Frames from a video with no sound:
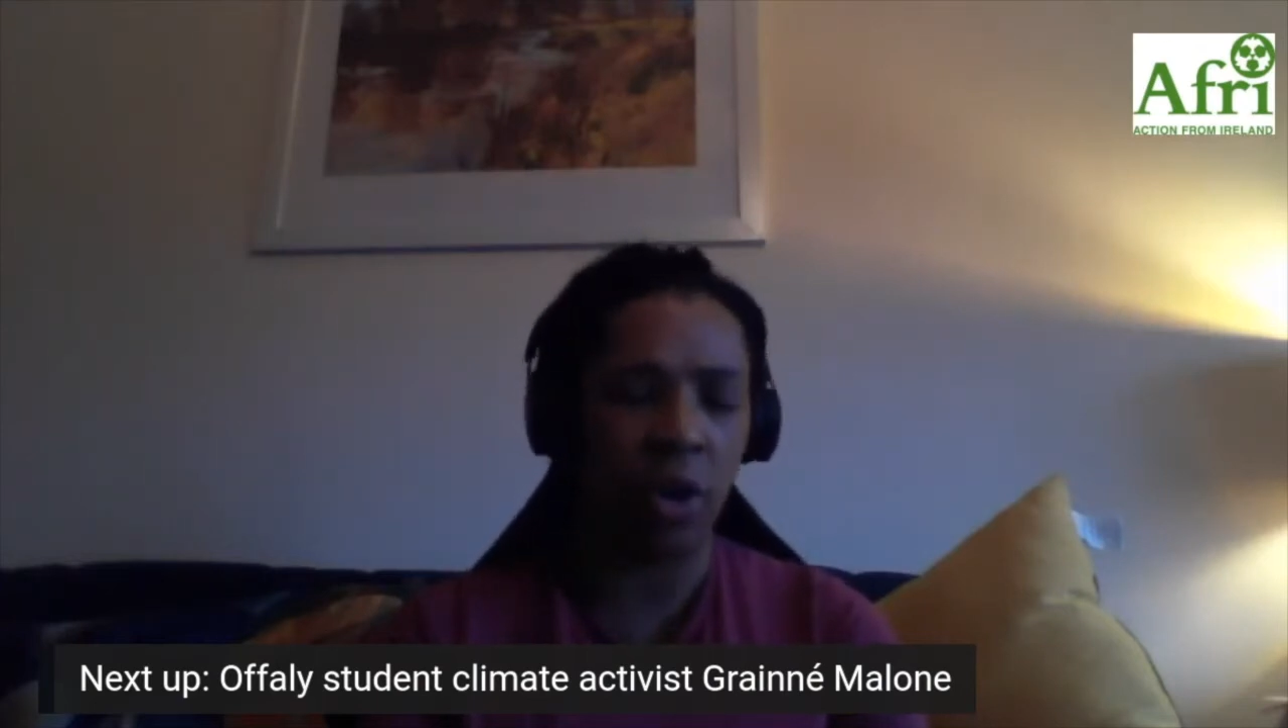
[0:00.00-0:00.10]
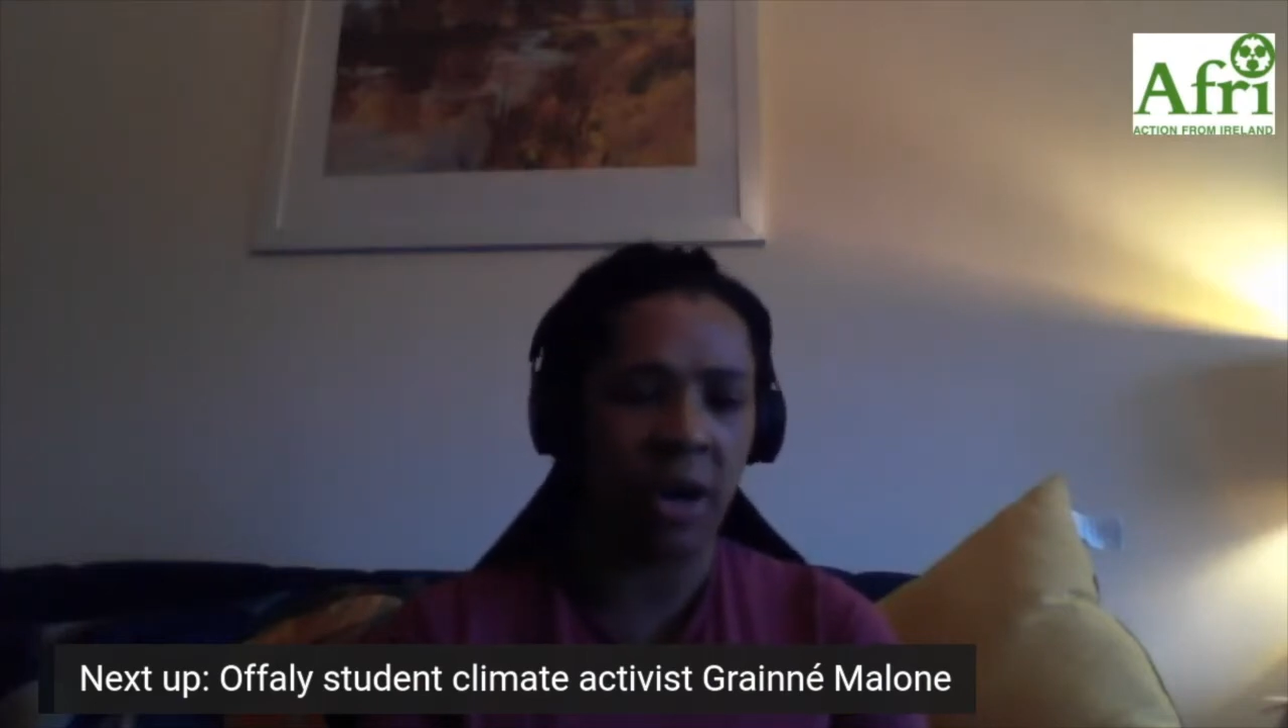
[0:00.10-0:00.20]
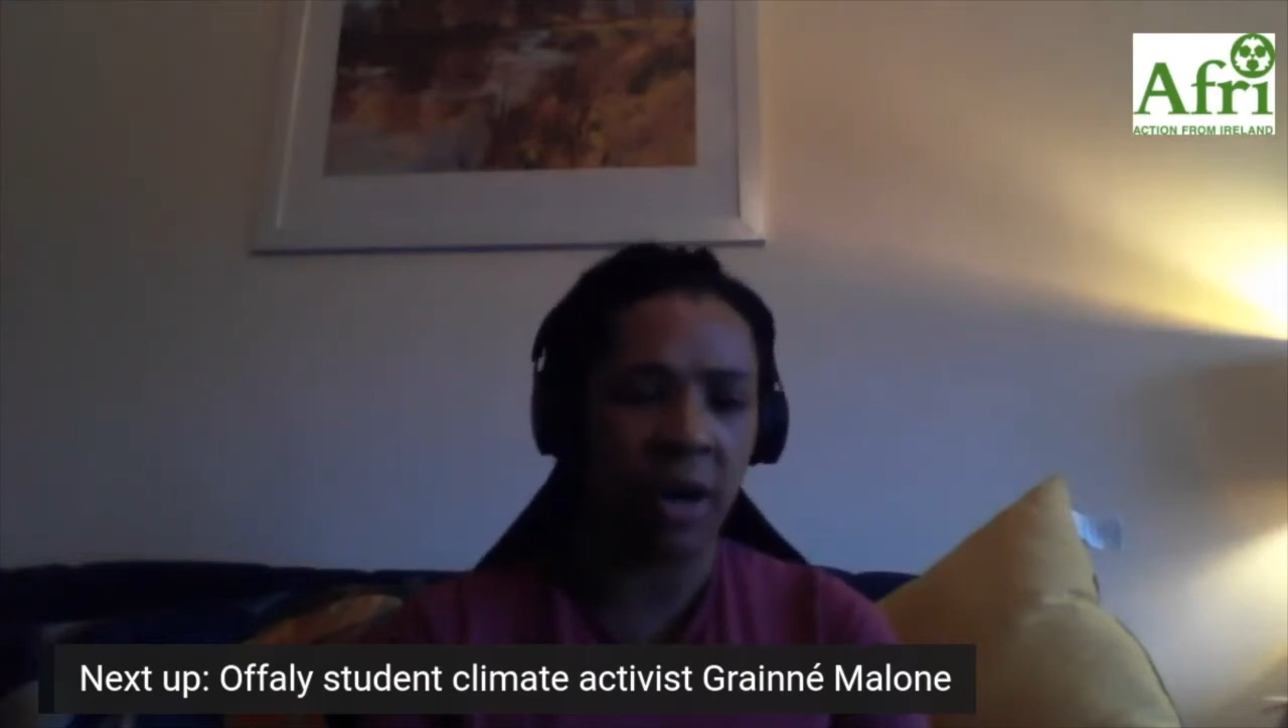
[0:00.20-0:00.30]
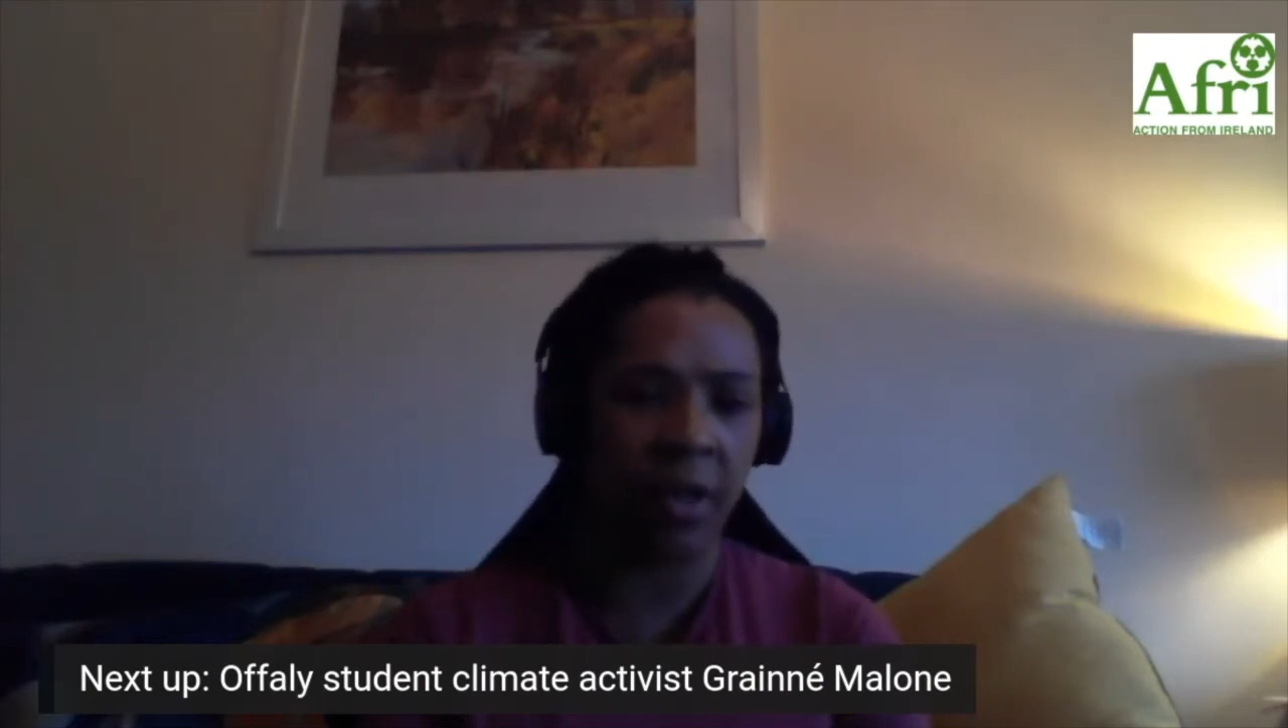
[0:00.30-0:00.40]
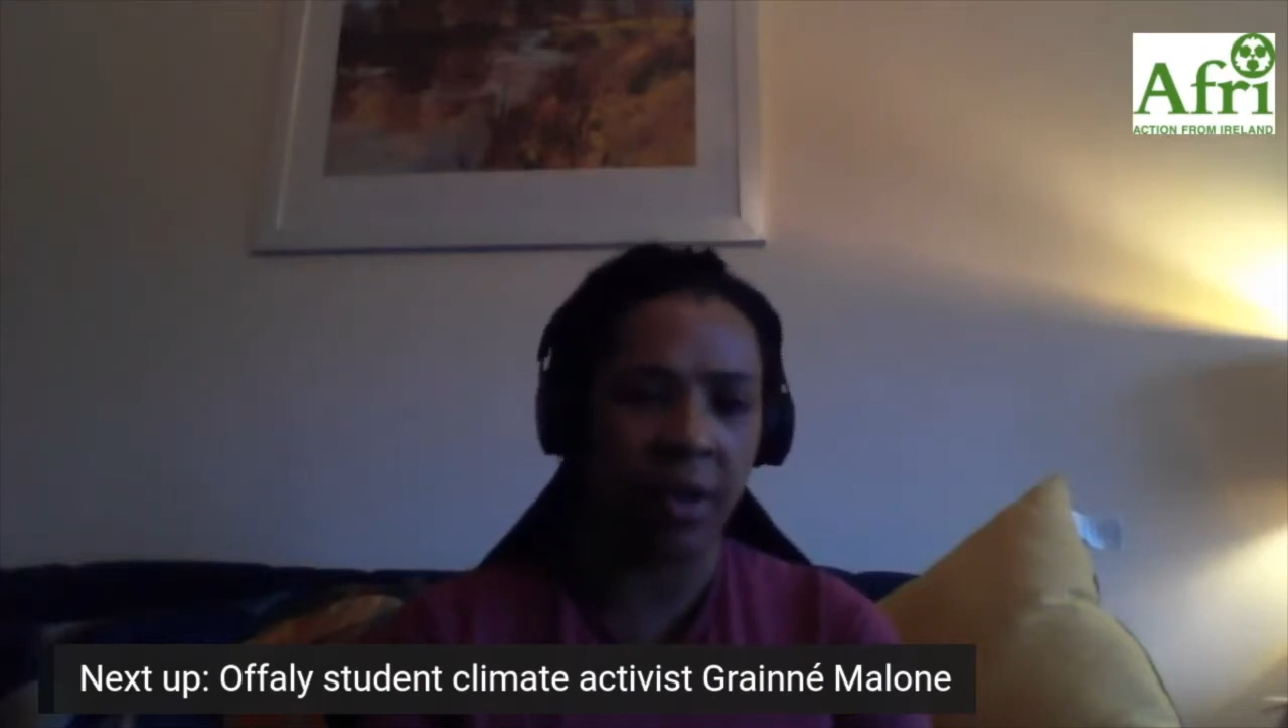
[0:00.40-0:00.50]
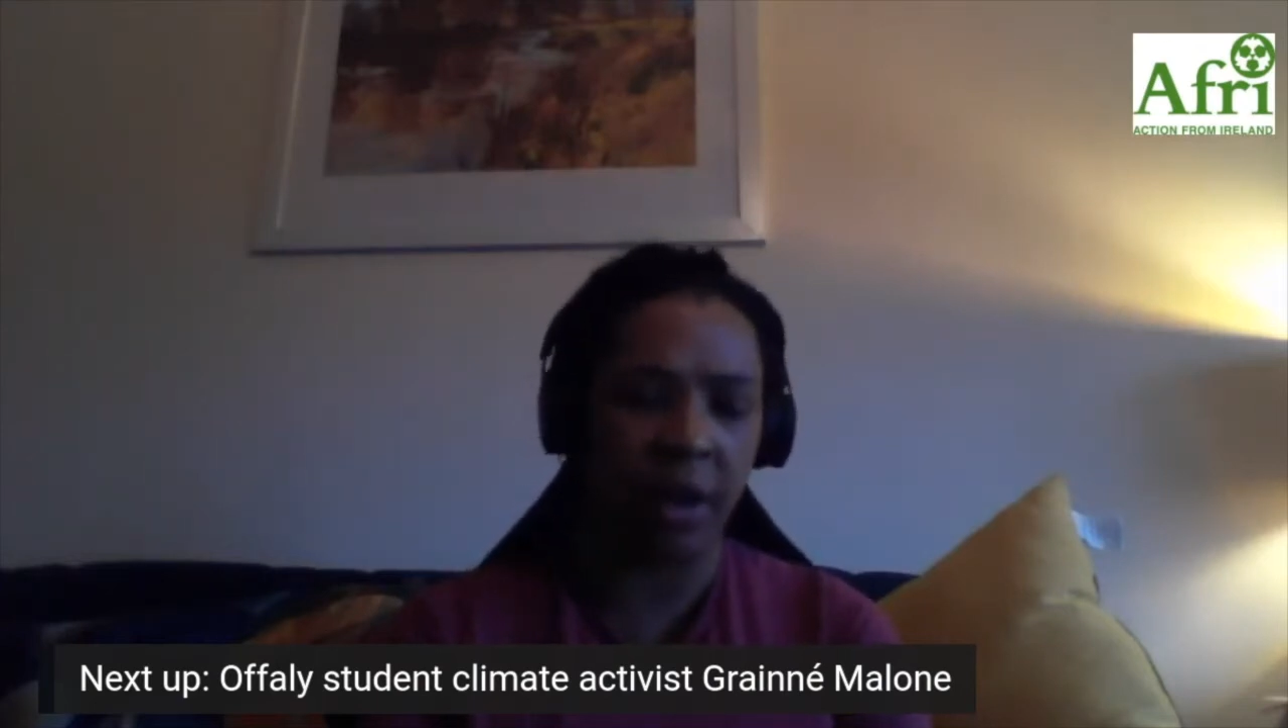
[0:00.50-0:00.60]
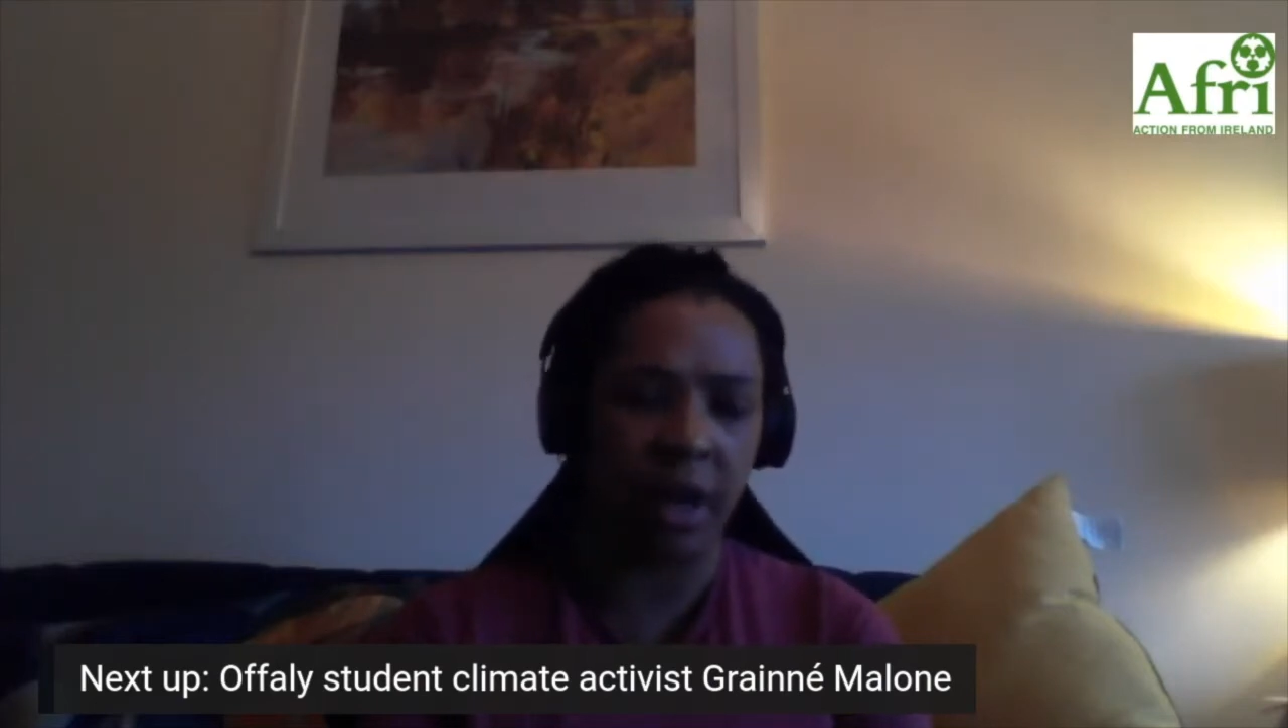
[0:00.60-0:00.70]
or another,